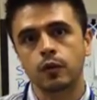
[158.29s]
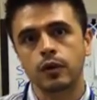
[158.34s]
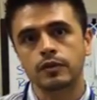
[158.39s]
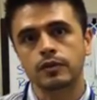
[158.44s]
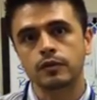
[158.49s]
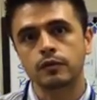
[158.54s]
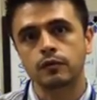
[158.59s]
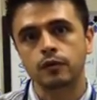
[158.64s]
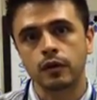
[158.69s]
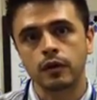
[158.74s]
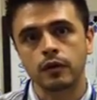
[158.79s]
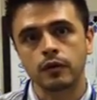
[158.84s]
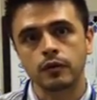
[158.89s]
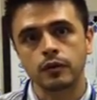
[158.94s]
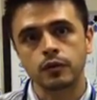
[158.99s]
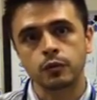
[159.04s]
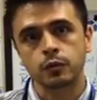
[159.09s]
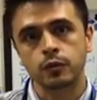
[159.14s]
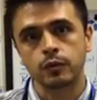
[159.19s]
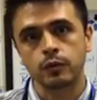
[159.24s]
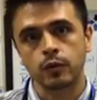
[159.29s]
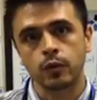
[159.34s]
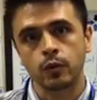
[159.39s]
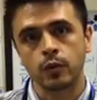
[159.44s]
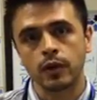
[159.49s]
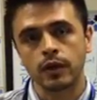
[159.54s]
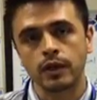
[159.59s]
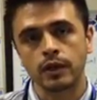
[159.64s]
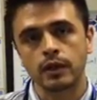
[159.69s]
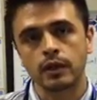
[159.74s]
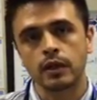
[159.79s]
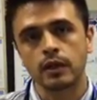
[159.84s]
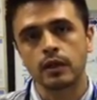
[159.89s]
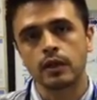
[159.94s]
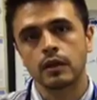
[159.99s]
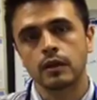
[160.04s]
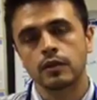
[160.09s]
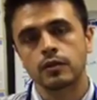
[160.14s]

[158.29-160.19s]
what's in front of us when we're running.